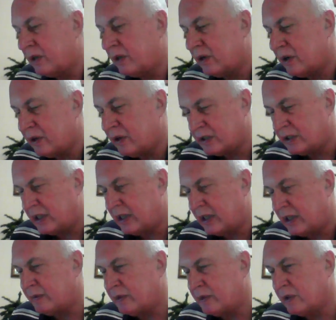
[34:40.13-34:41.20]
they're all the
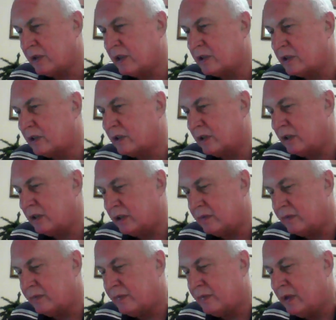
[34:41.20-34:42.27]
same, so that's good,
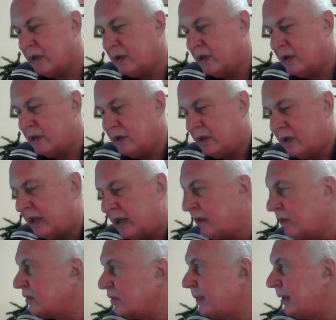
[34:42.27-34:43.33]
yeah.
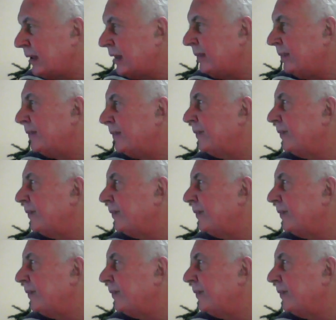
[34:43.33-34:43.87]
8 was B.